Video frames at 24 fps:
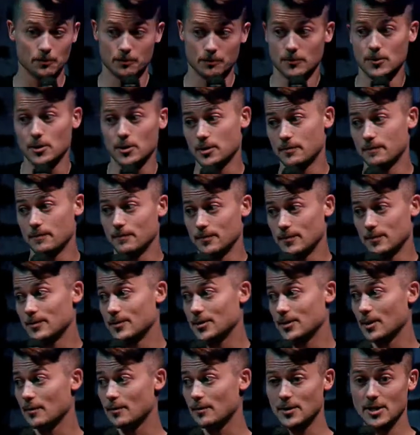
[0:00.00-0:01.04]
just
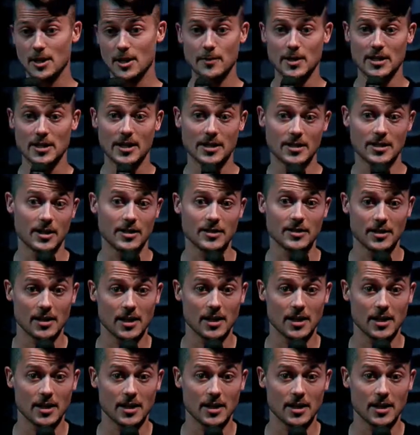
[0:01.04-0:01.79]
some dummy that does it